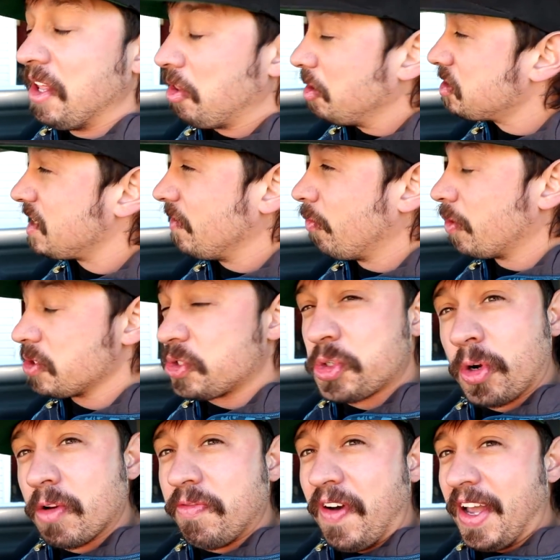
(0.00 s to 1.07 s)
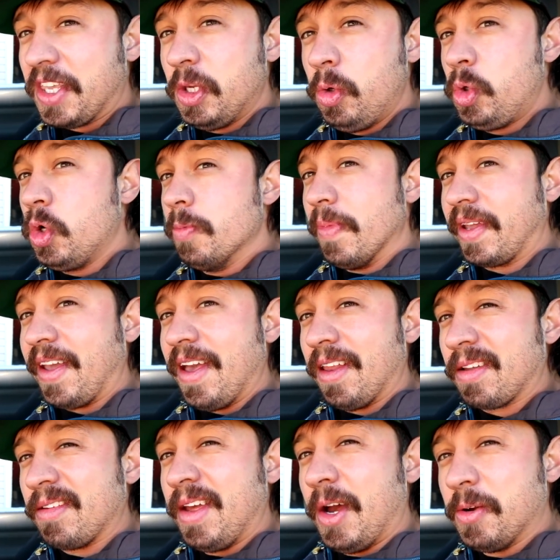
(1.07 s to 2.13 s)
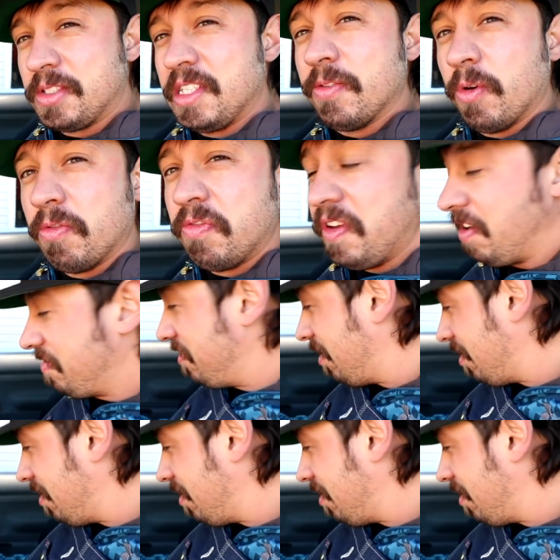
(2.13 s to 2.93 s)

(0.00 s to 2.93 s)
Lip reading: Let's see if we're a certified YouTube mechanic now and see if we fixed